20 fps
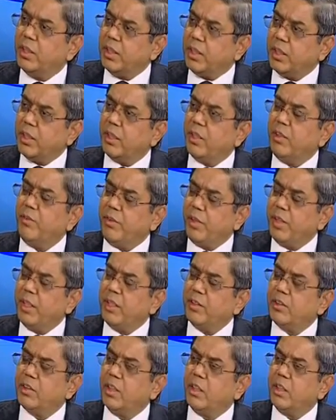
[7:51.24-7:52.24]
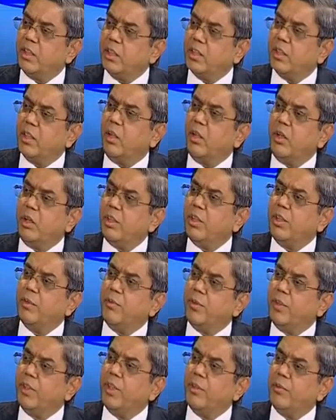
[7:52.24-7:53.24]
The current financial year, all
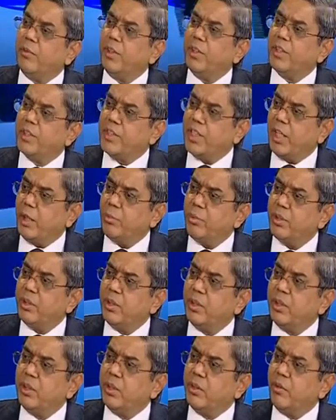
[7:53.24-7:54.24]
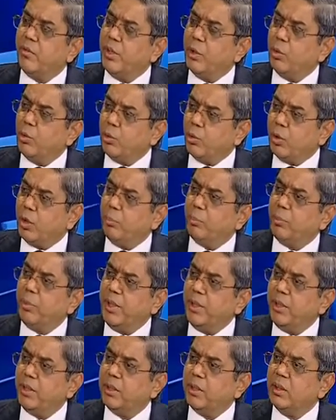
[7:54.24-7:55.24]
different steps we have to
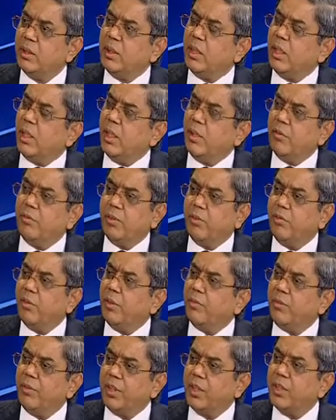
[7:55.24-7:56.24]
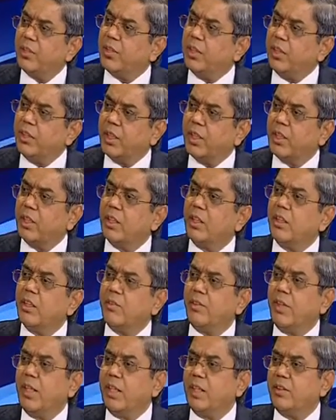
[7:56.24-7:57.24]
complete, and we will finish in the
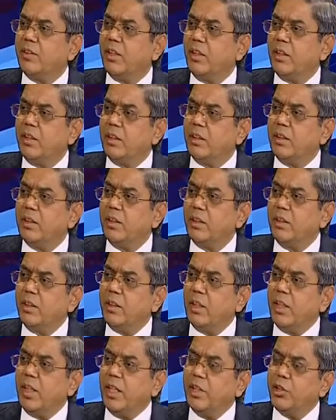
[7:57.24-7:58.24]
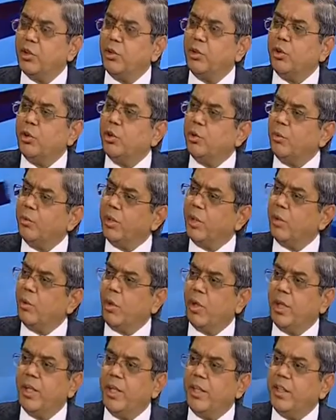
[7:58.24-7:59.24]
current financial year. Okay. As you know, we have
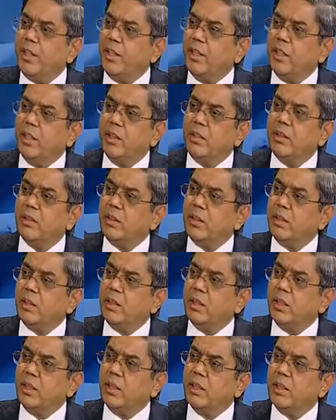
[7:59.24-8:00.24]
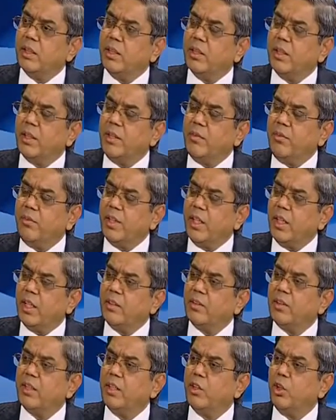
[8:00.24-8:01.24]
already done the
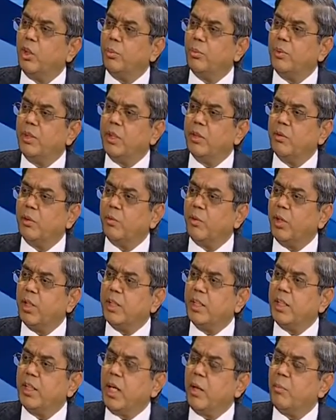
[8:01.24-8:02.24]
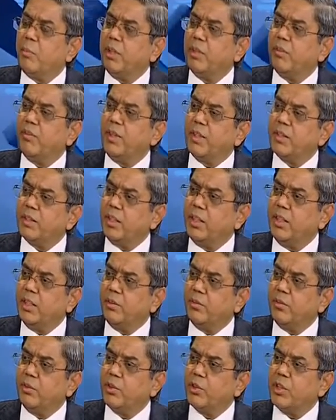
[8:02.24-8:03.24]
refinancing of our working capital
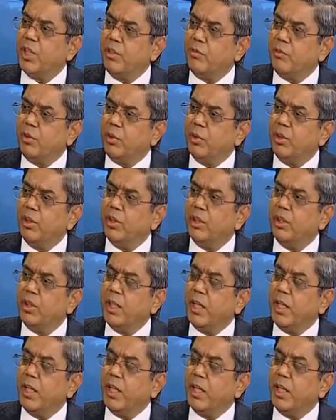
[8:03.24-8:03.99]
facility for Senvion,